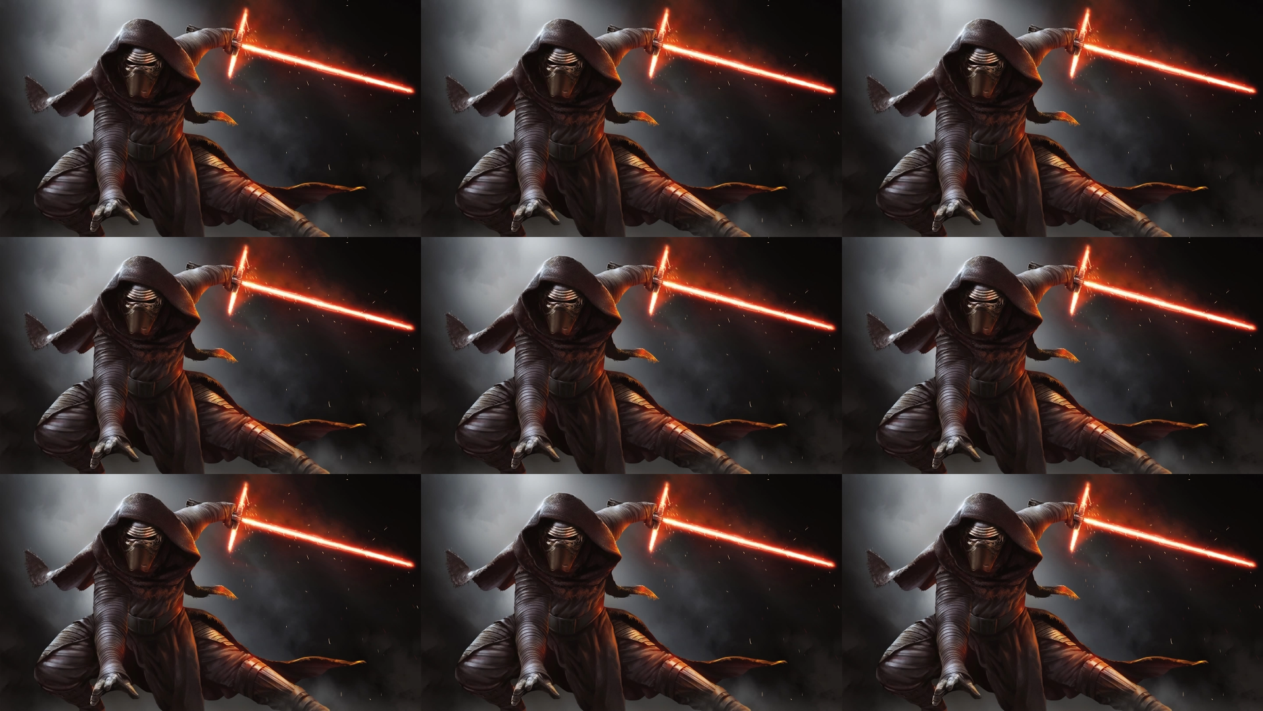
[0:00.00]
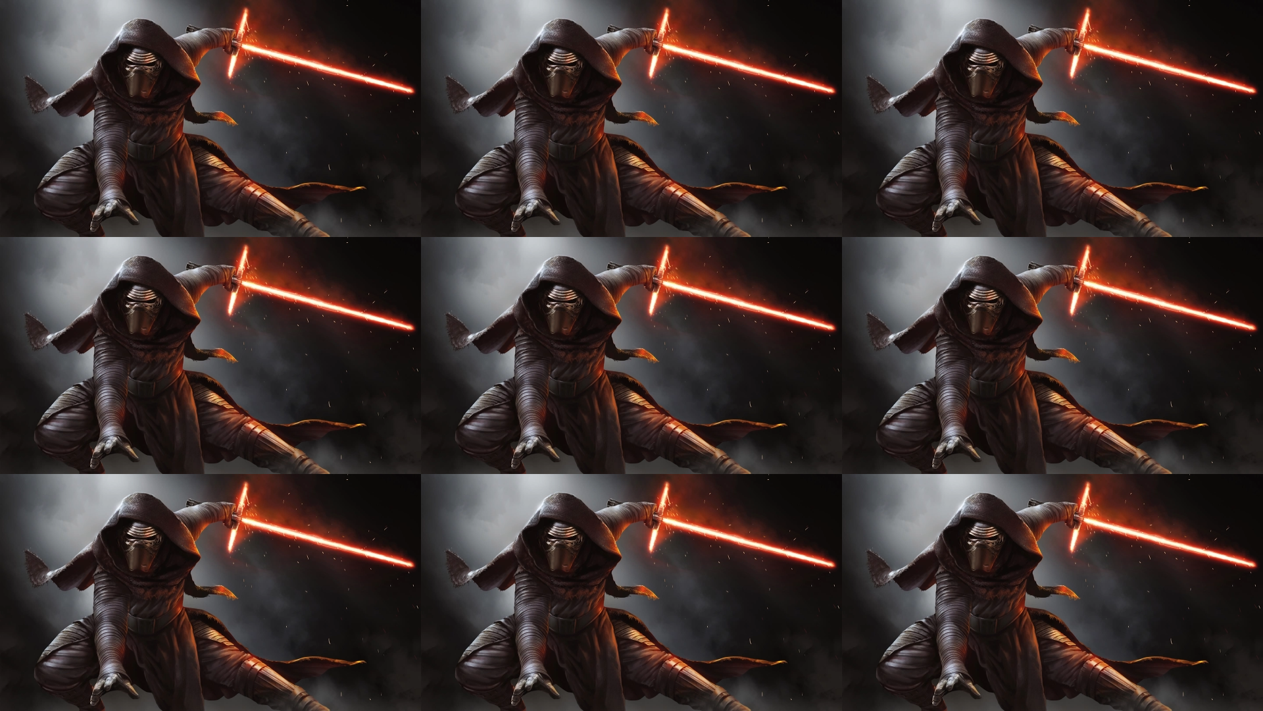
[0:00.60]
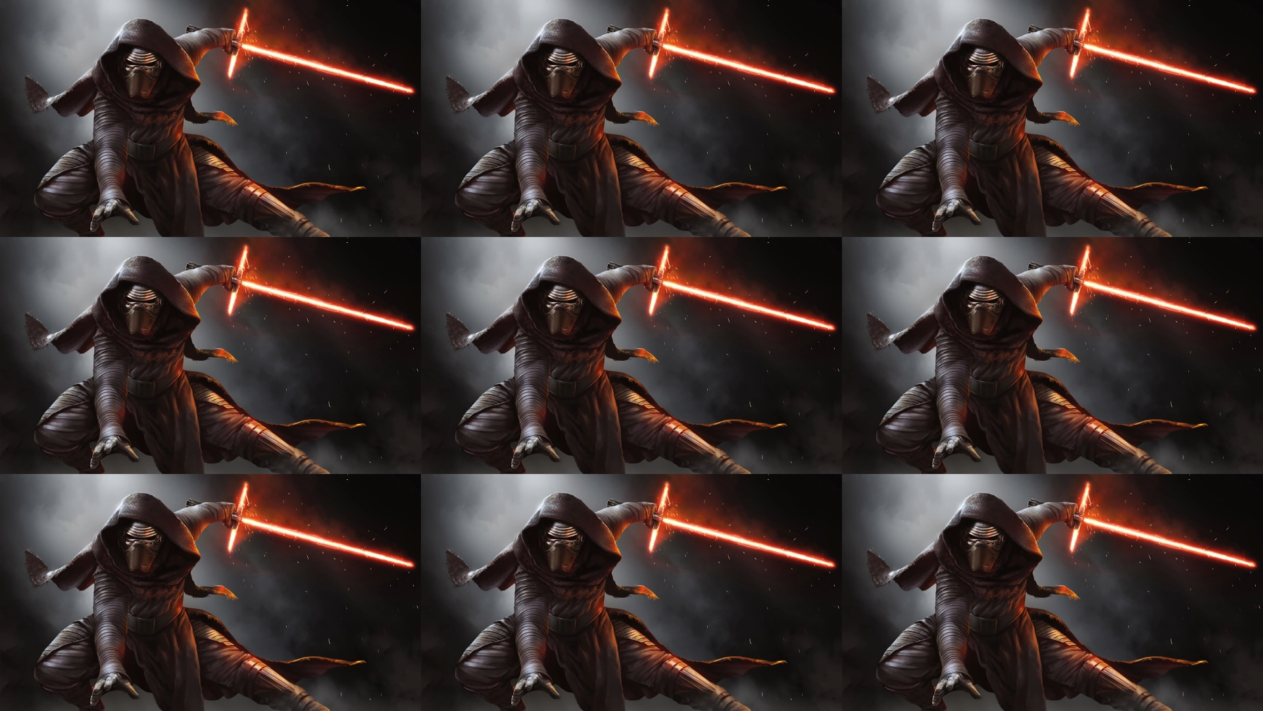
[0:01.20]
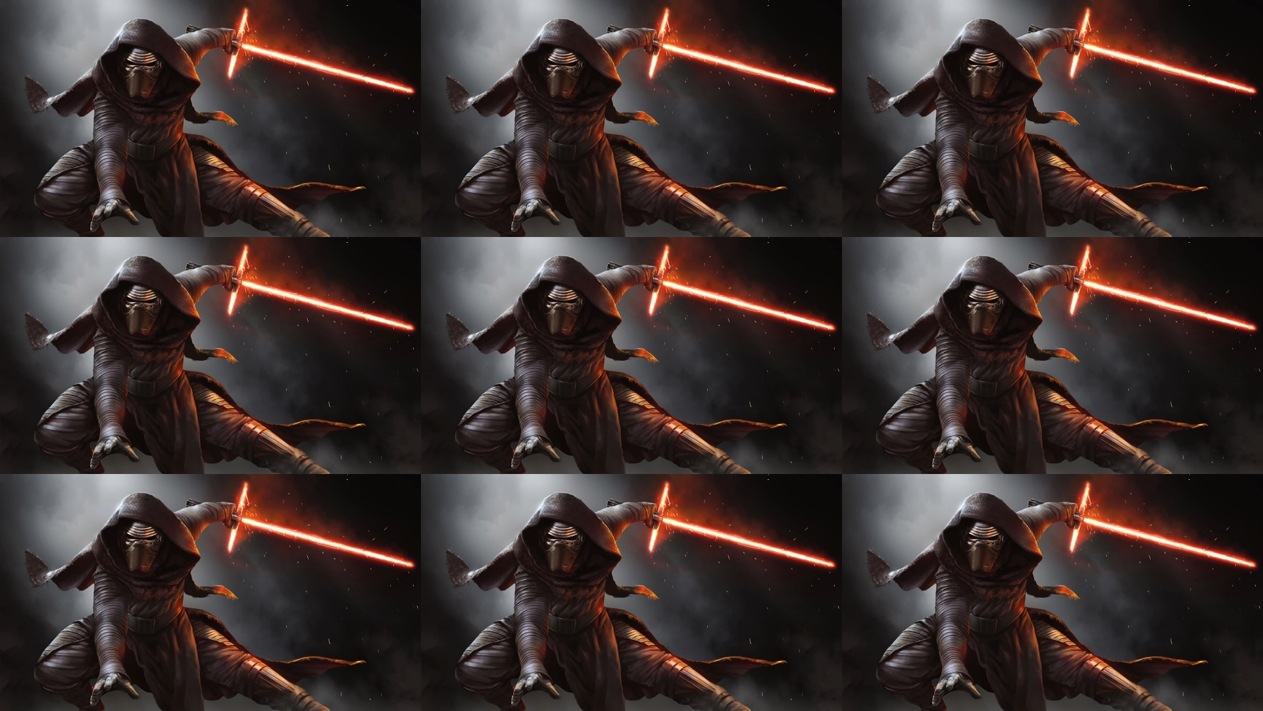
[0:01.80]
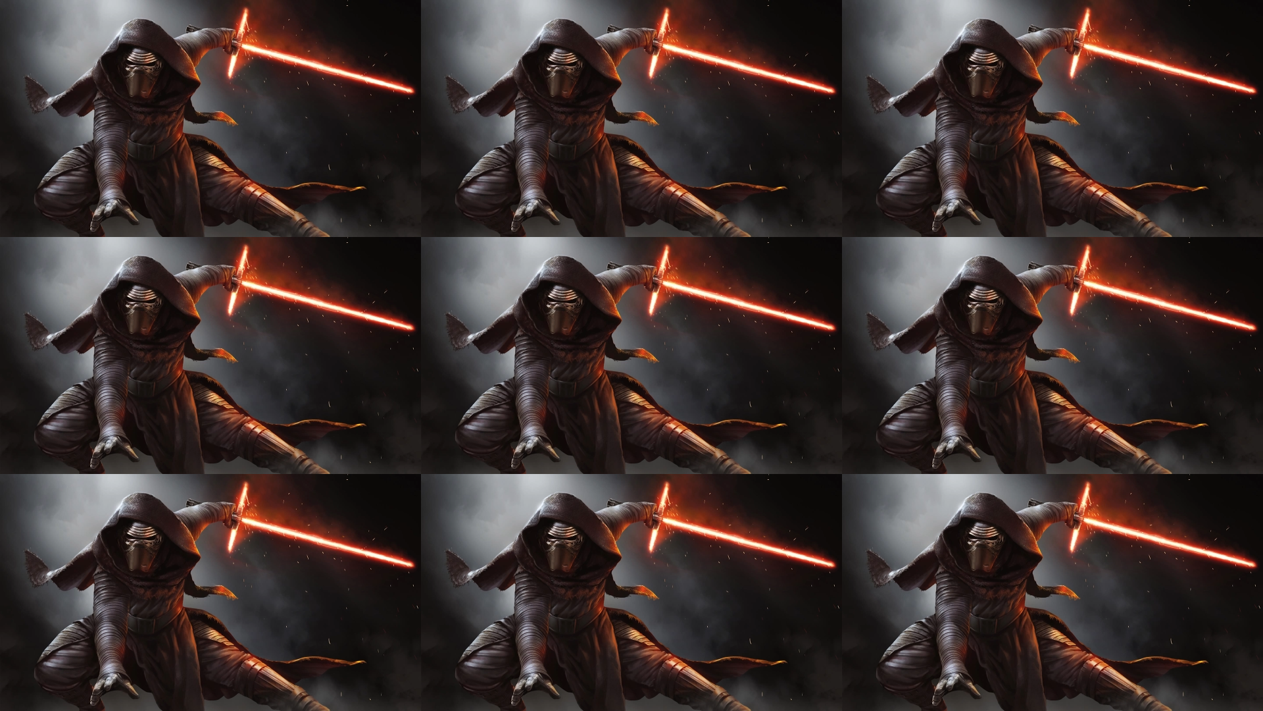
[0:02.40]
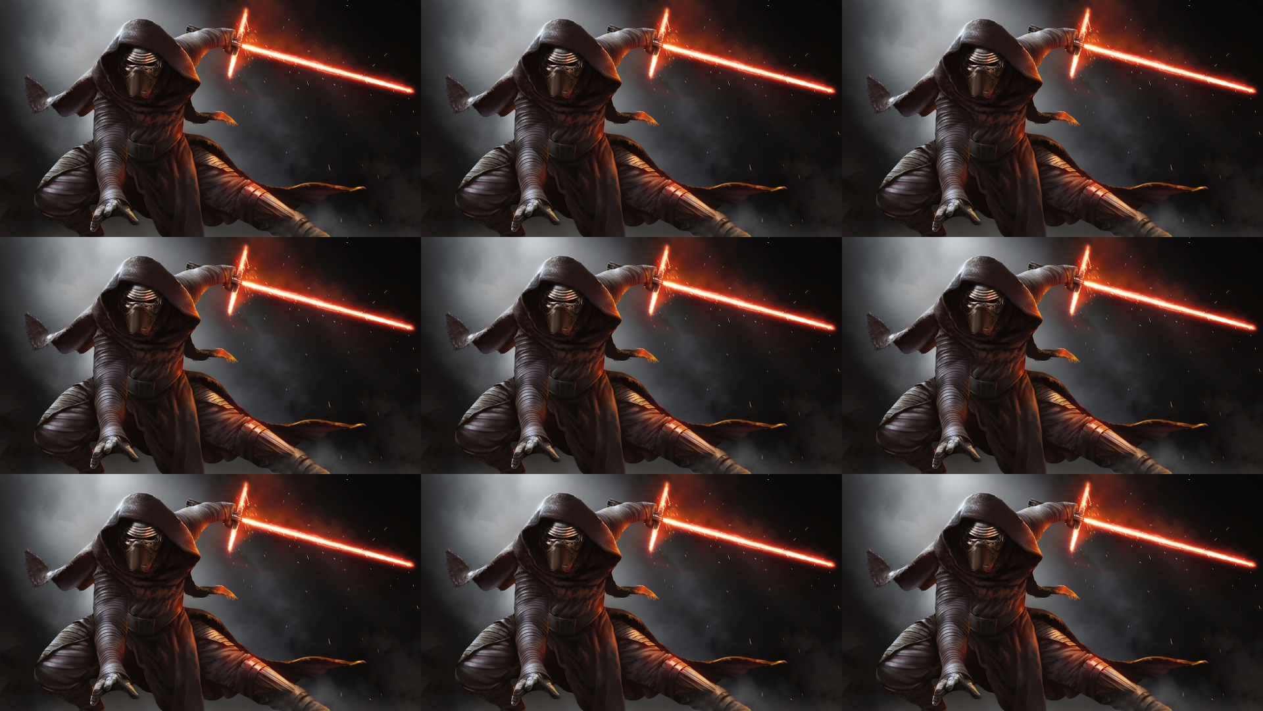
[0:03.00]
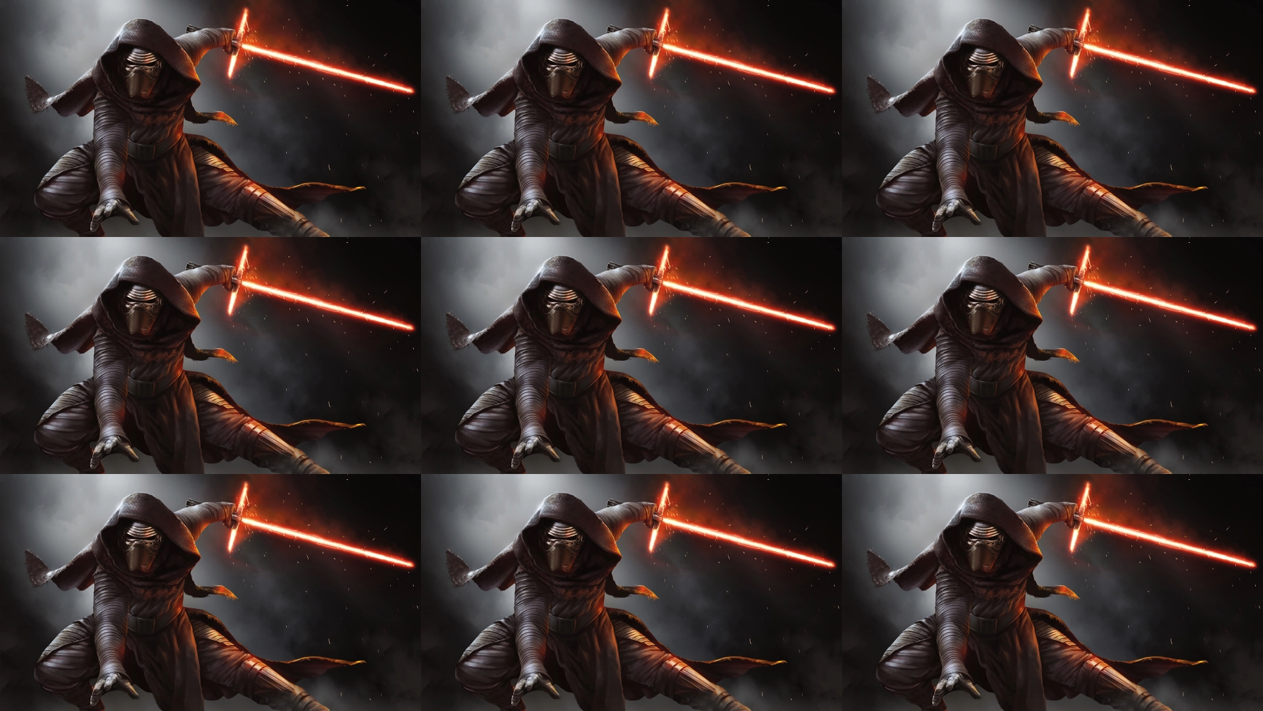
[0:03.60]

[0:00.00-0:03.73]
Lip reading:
Nobody's mouth can be seen.